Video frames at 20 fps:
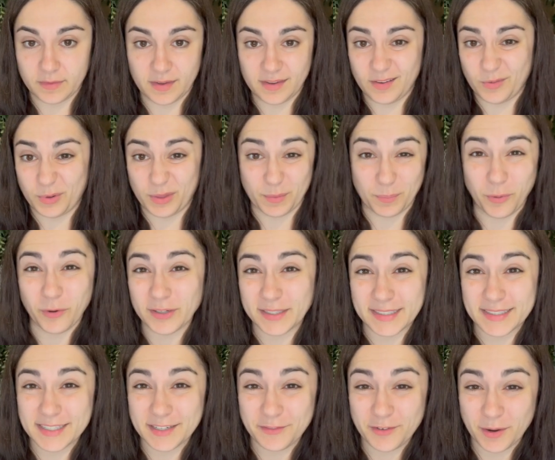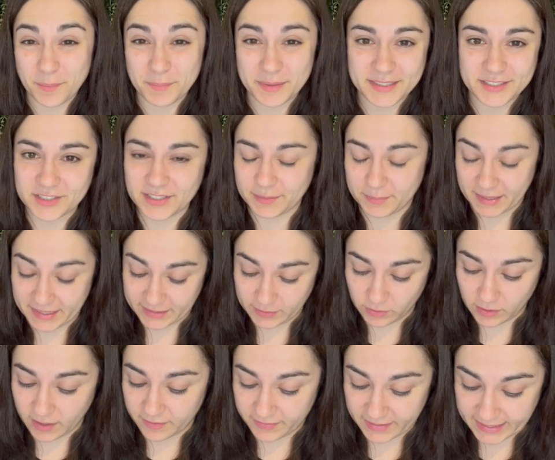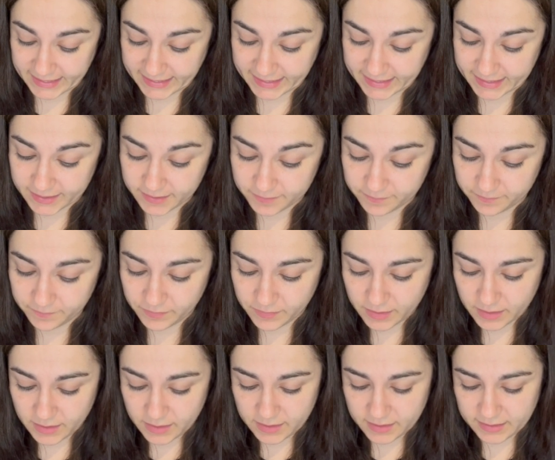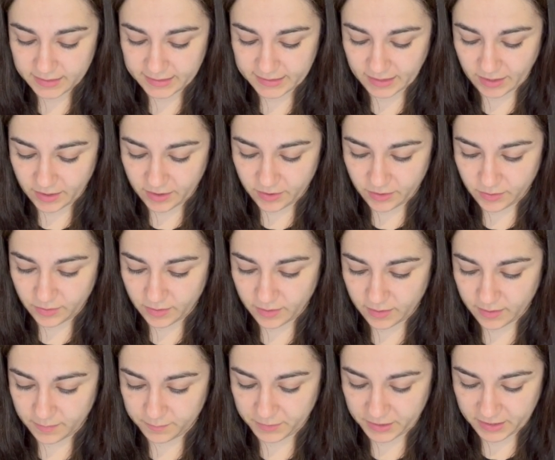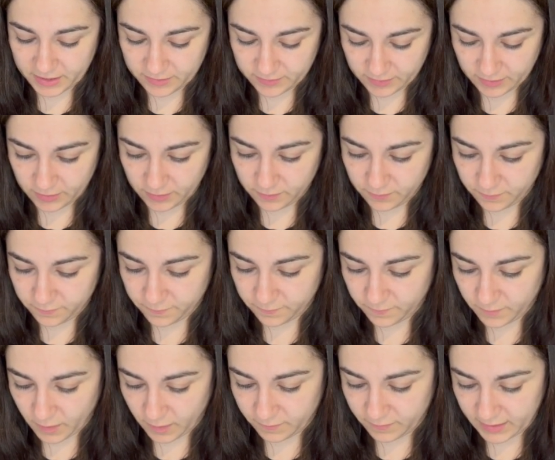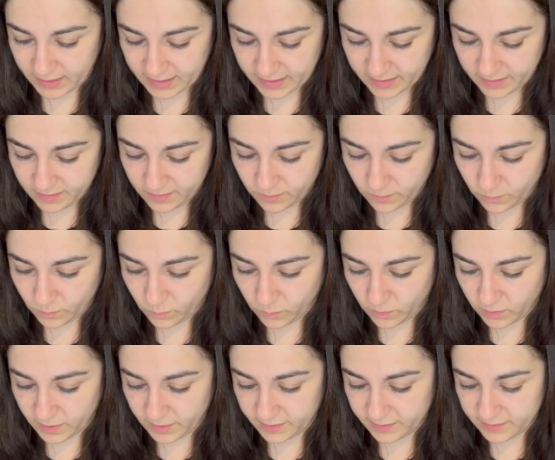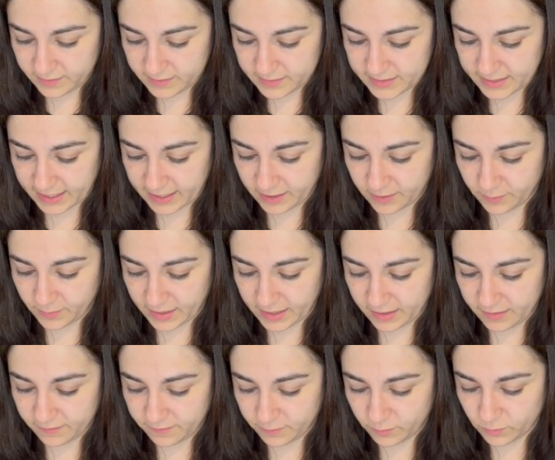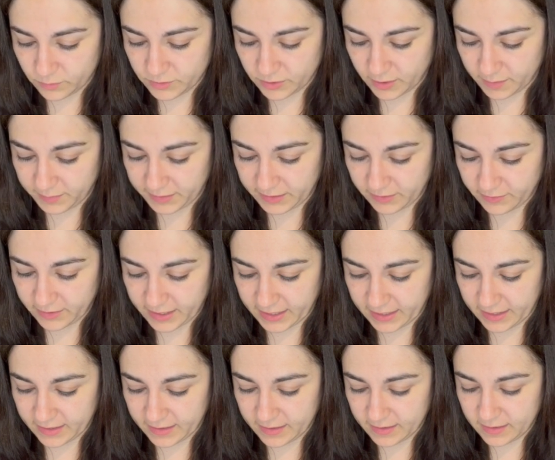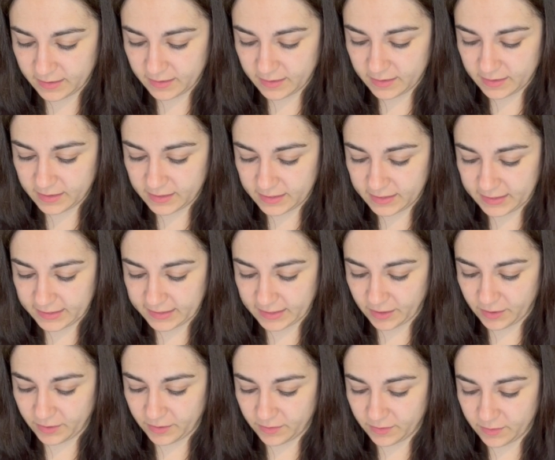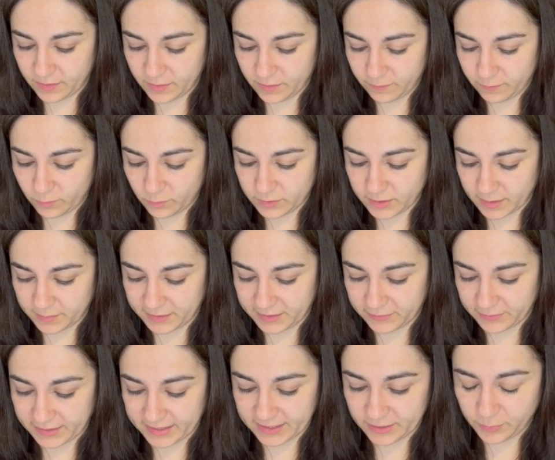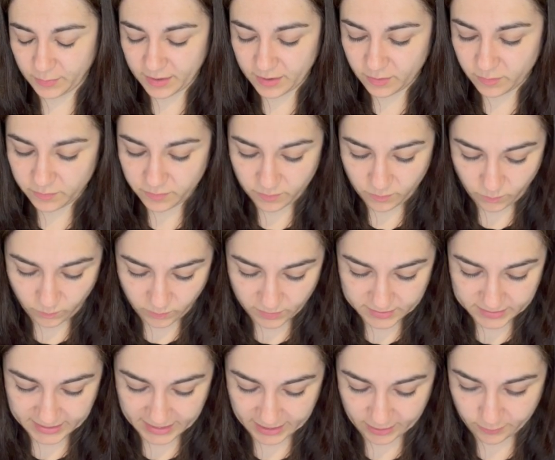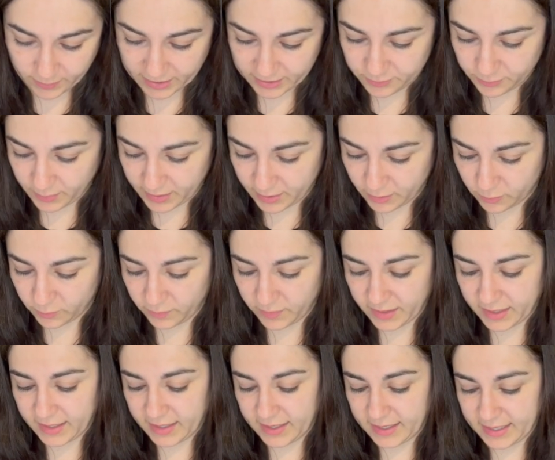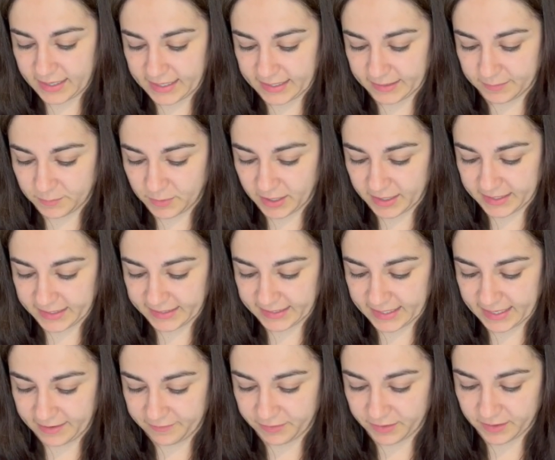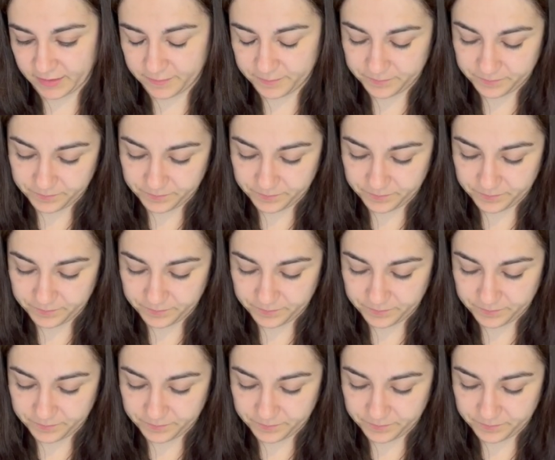with the positive numbers, just makes your life easier. So I'm going to do over here 1 take away 4 times 3. So 4 times 3 is 12. 1 take away 12 is -11.